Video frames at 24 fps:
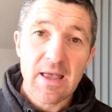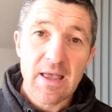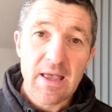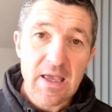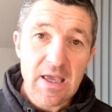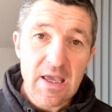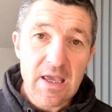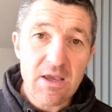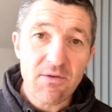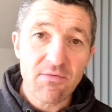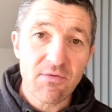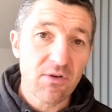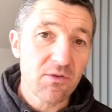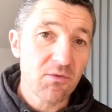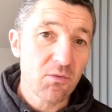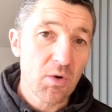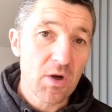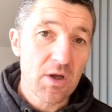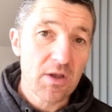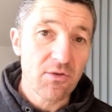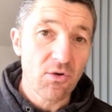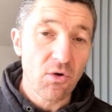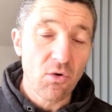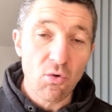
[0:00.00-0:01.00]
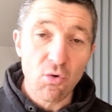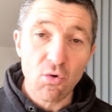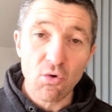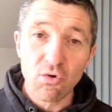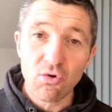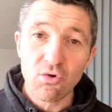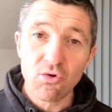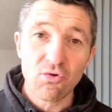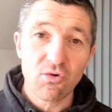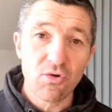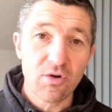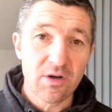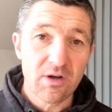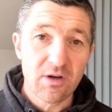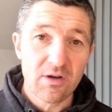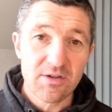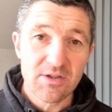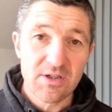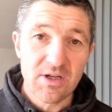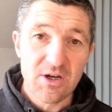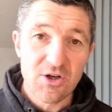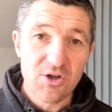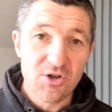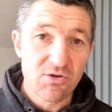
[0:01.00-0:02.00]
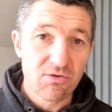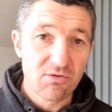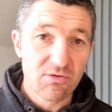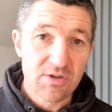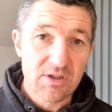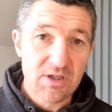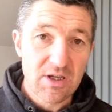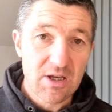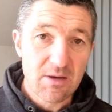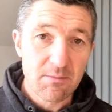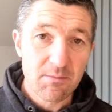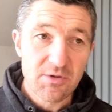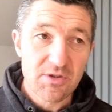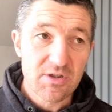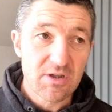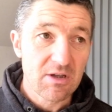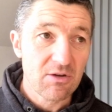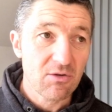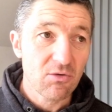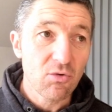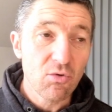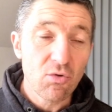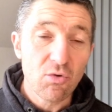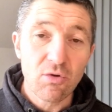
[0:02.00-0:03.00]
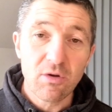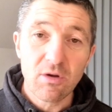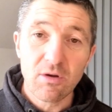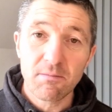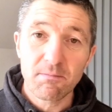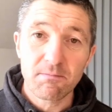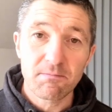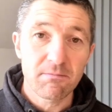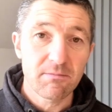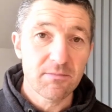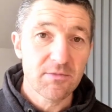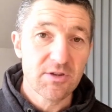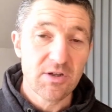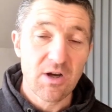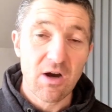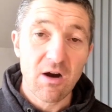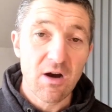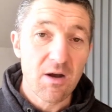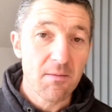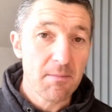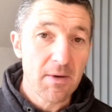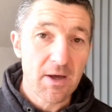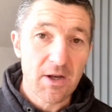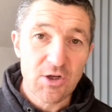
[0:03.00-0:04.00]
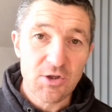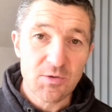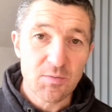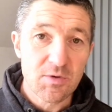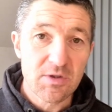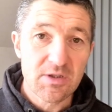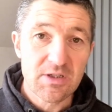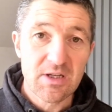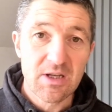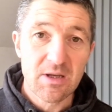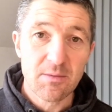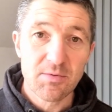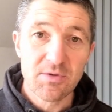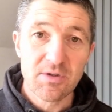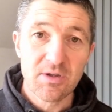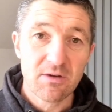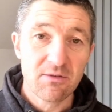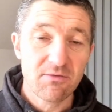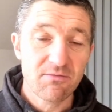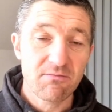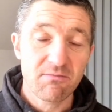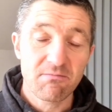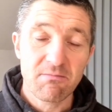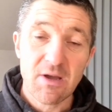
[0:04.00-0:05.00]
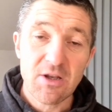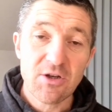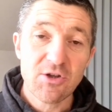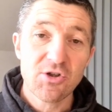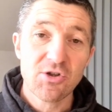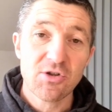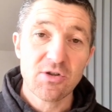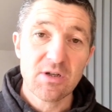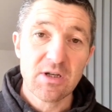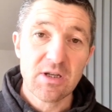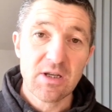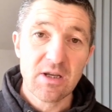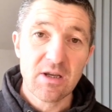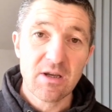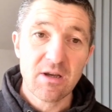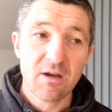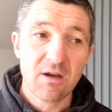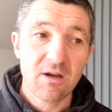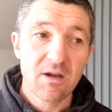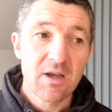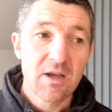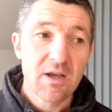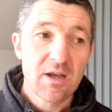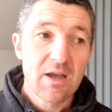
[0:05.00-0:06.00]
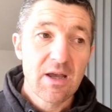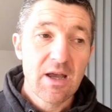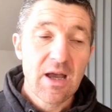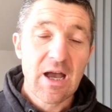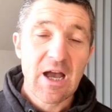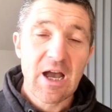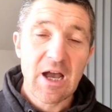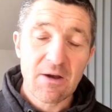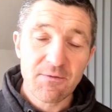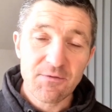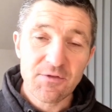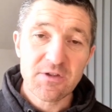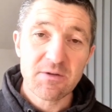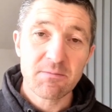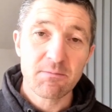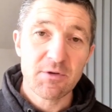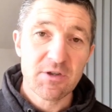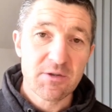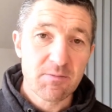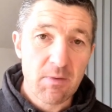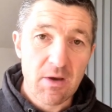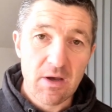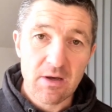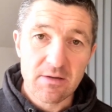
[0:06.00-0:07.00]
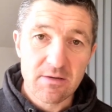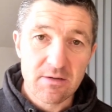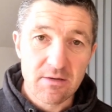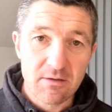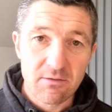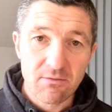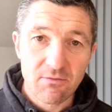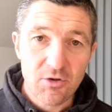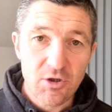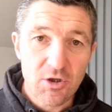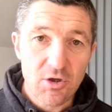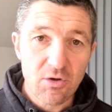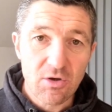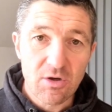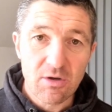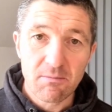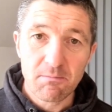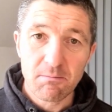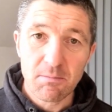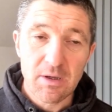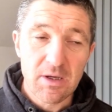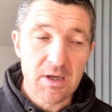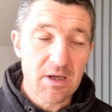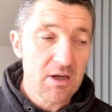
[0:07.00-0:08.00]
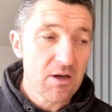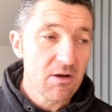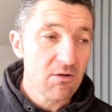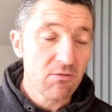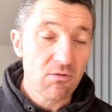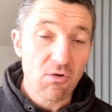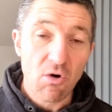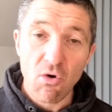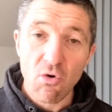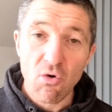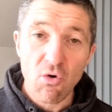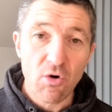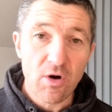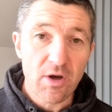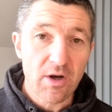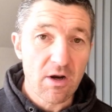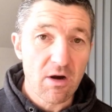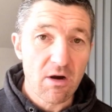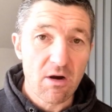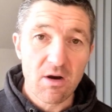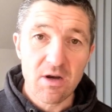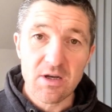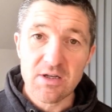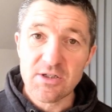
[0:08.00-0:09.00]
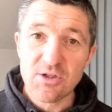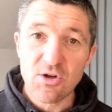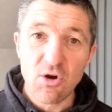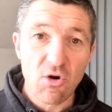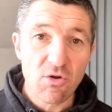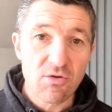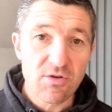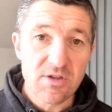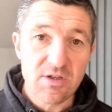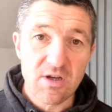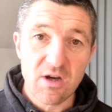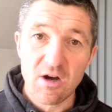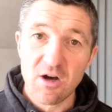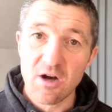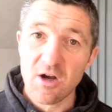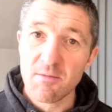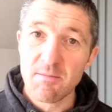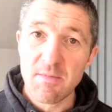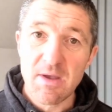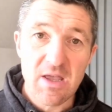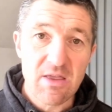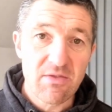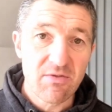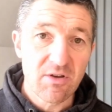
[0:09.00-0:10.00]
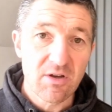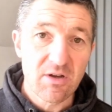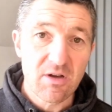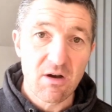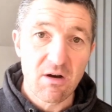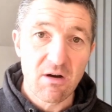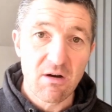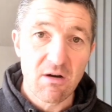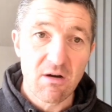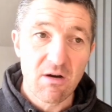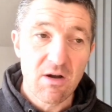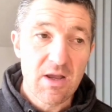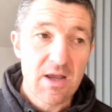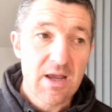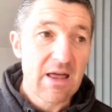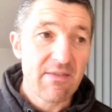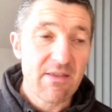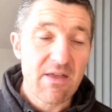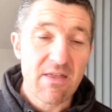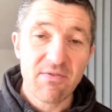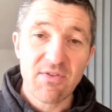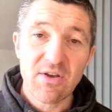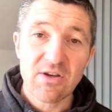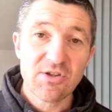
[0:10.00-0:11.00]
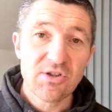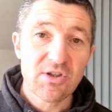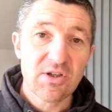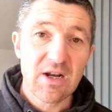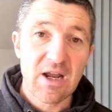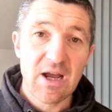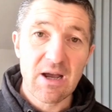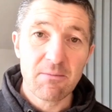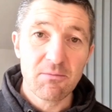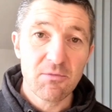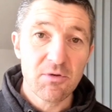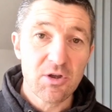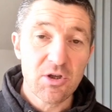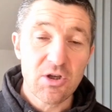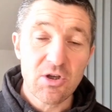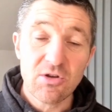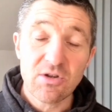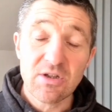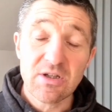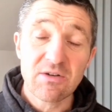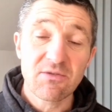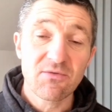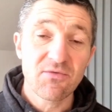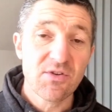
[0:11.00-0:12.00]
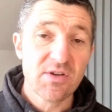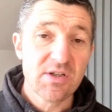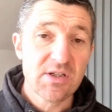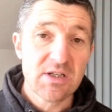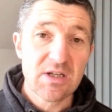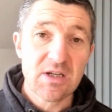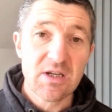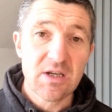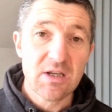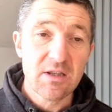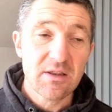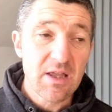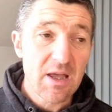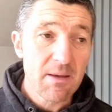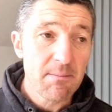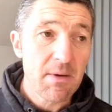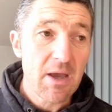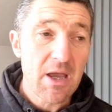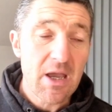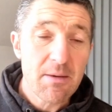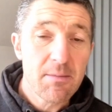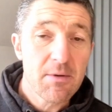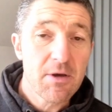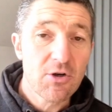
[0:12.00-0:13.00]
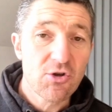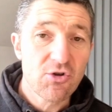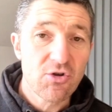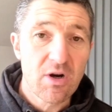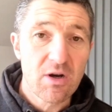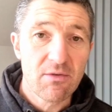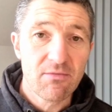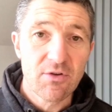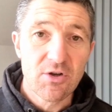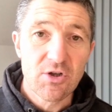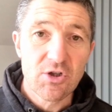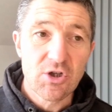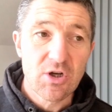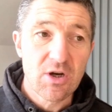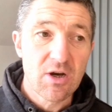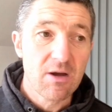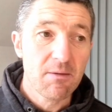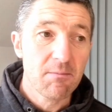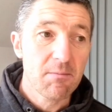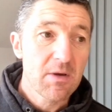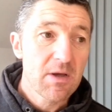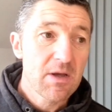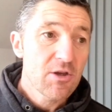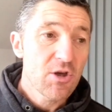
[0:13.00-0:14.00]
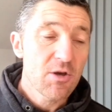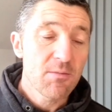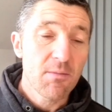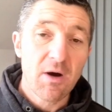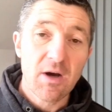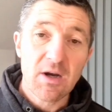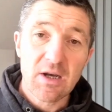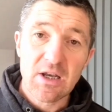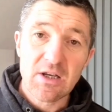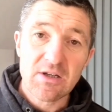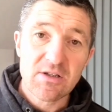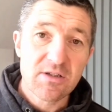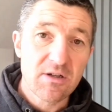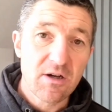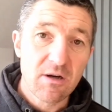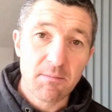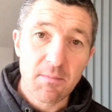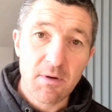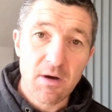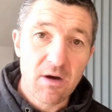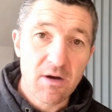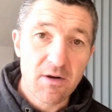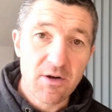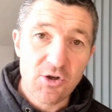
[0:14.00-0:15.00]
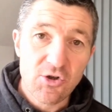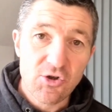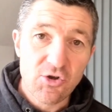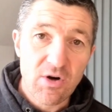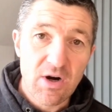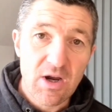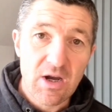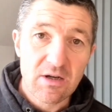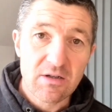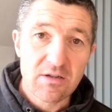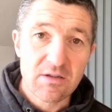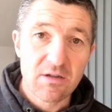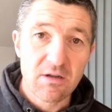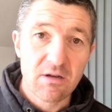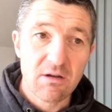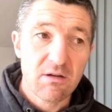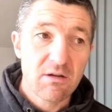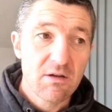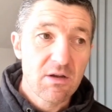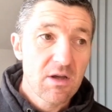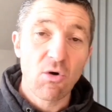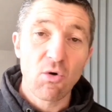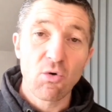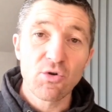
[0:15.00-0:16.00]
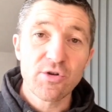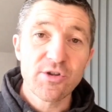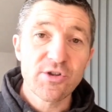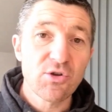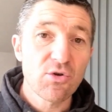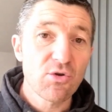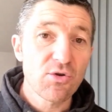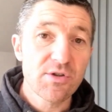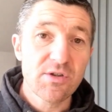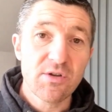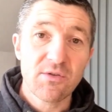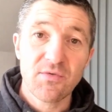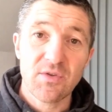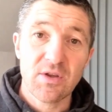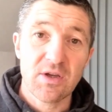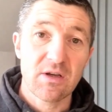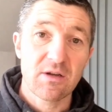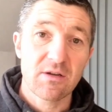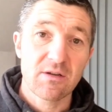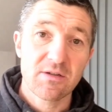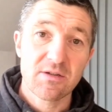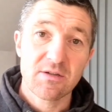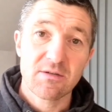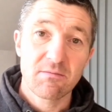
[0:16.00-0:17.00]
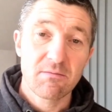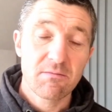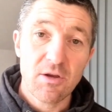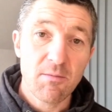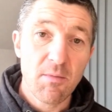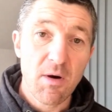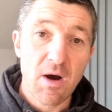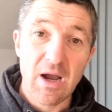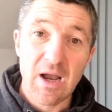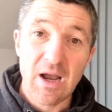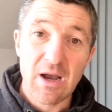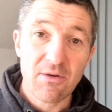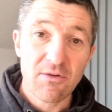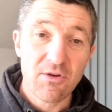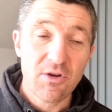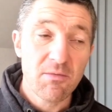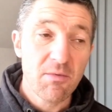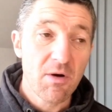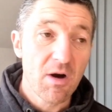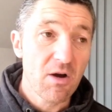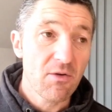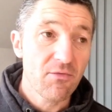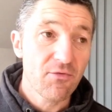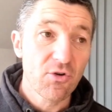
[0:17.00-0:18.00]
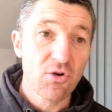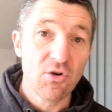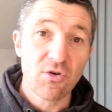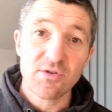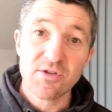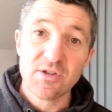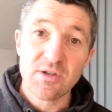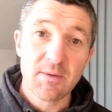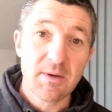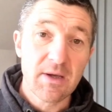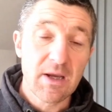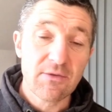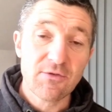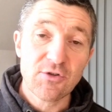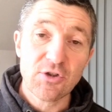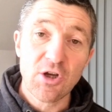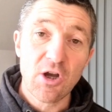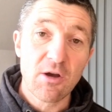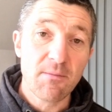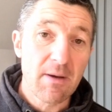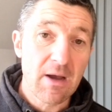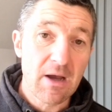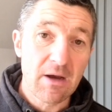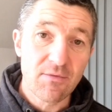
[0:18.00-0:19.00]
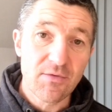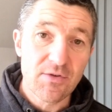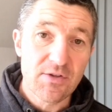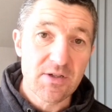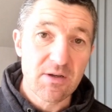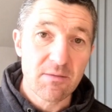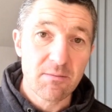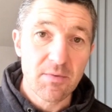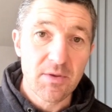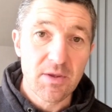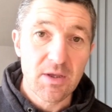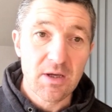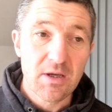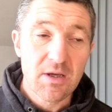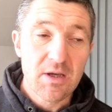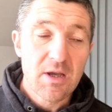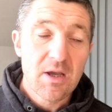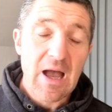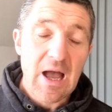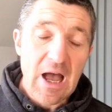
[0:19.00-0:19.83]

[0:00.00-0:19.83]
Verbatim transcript: Even with all the organizational tips and all the time management tips I've mentioned here, have some perspective. You can be organized, on time, in the car, and then things can happen that you didn't foresee. There may be a traffic jam. You might get stuck behind a tractor. All sorts of things. You might have you might have forgotten something, have to go back for something.